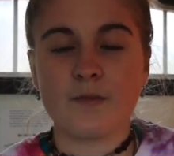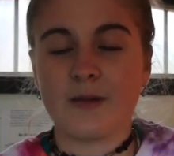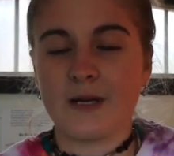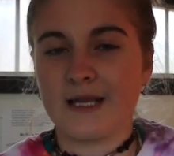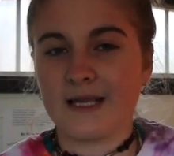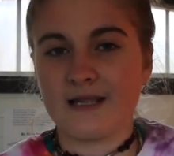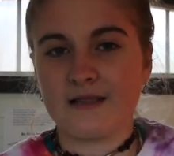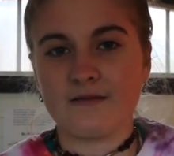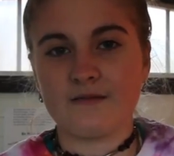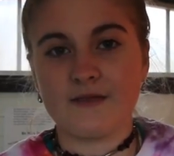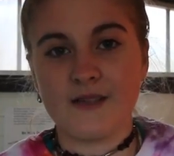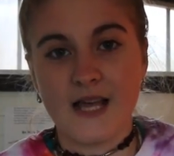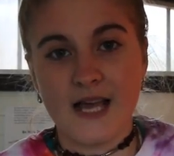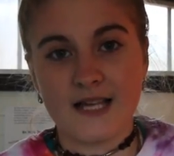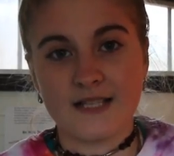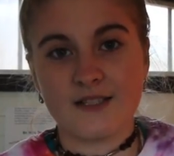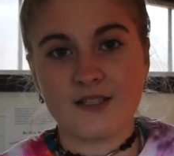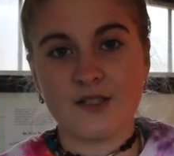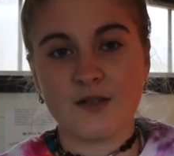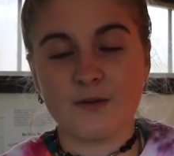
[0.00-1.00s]
but
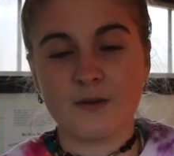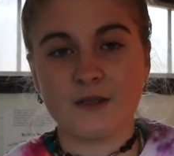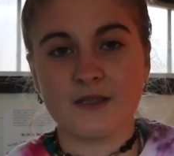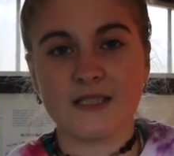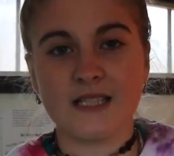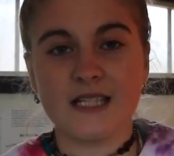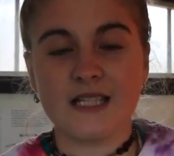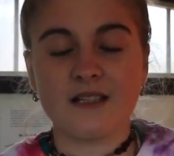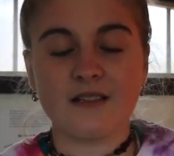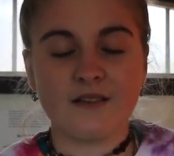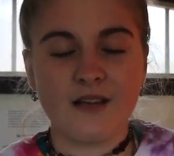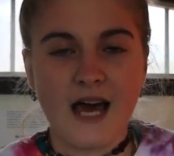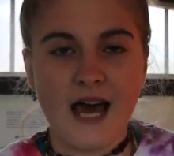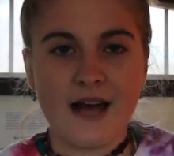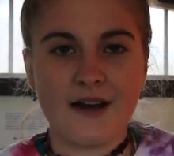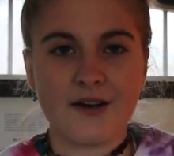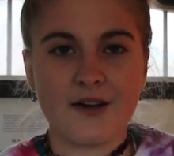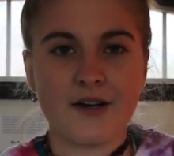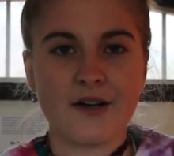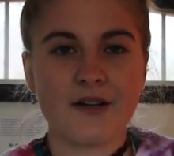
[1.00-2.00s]
yes, you will need a
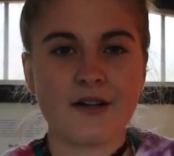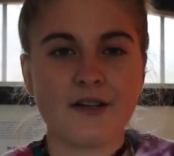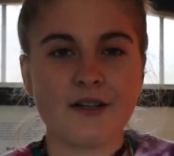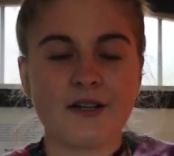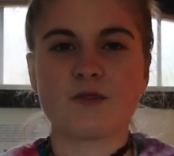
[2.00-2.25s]
ladder.